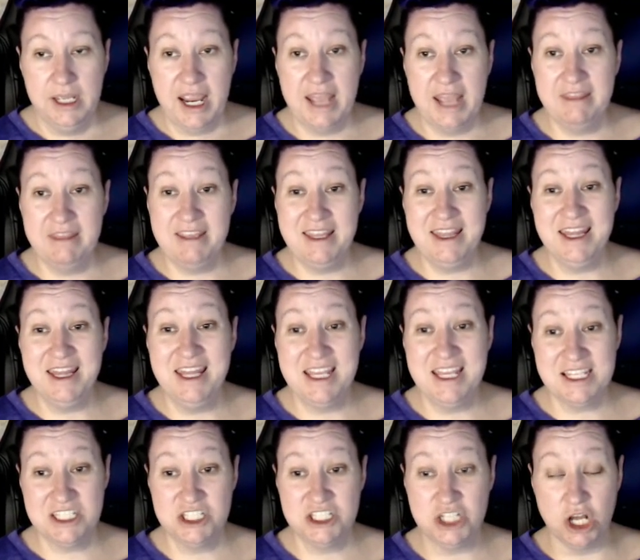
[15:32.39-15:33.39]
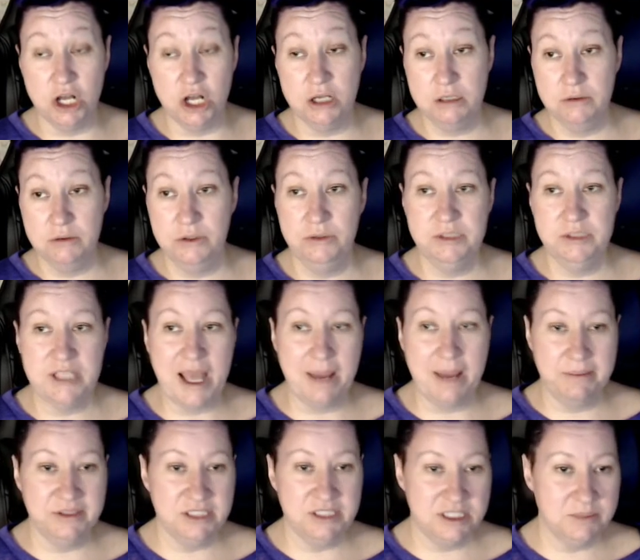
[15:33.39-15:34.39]
And then this dog, who
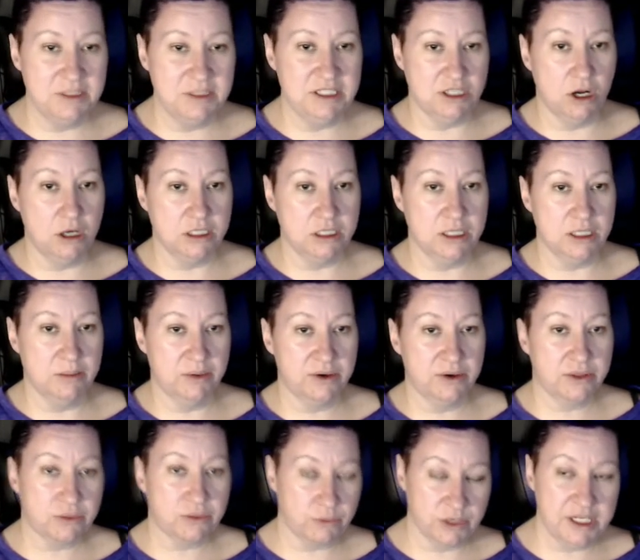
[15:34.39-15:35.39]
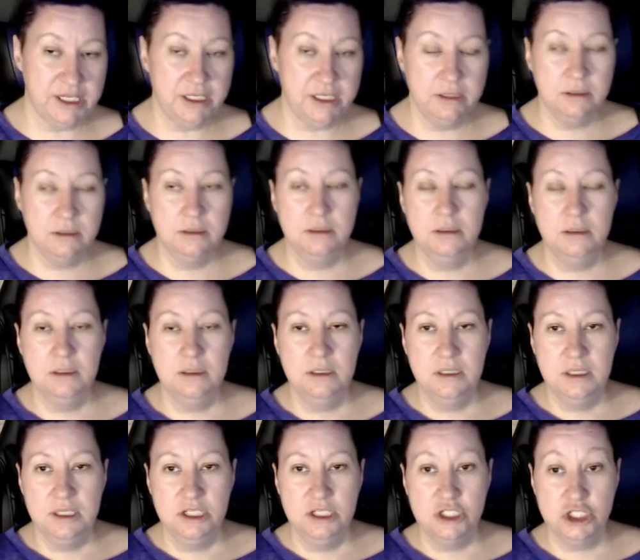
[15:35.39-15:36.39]
happens to be dog number 3,
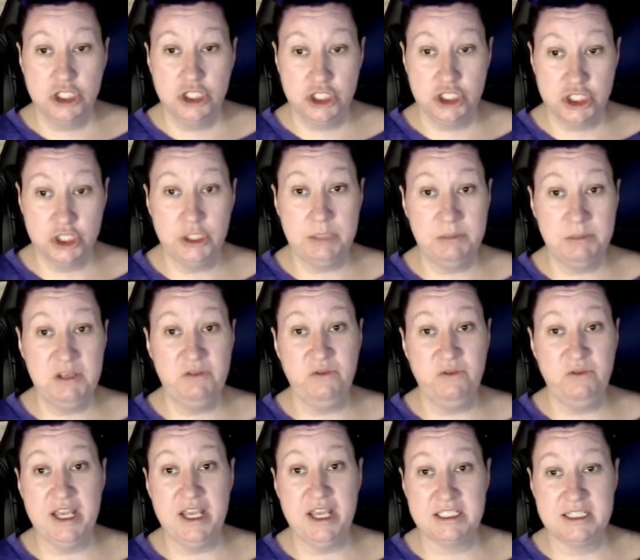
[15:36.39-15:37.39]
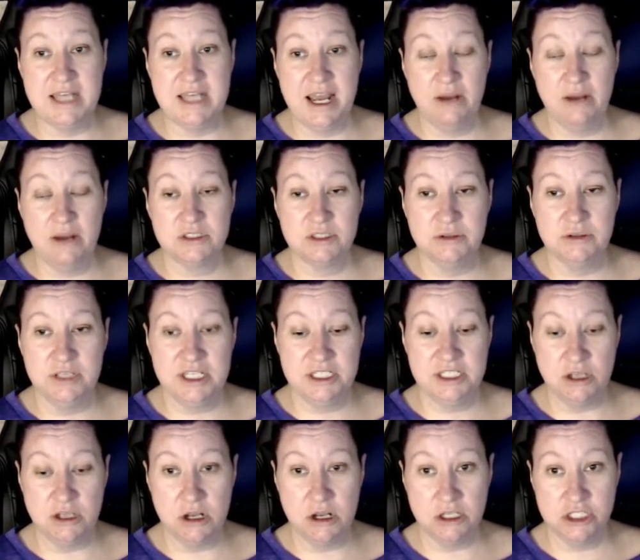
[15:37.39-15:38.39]
should be fixed now. So this
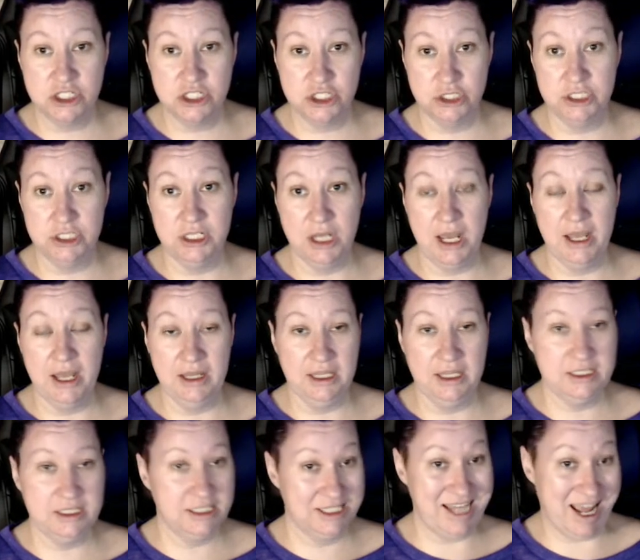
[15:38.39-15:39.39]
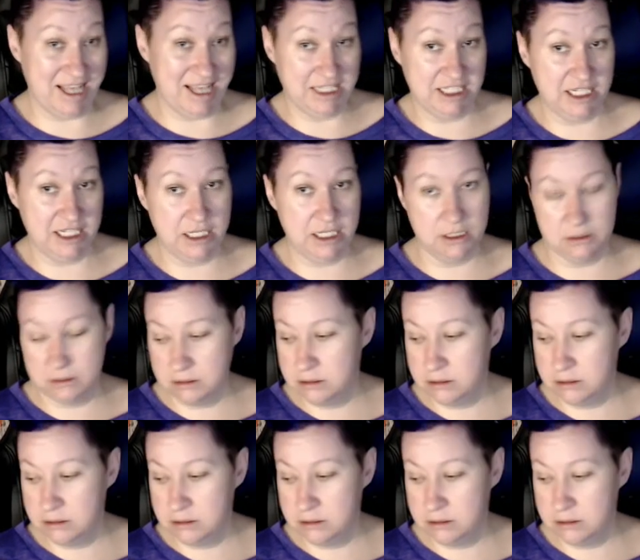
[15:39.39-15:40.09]
dog shouldn't, let's test it.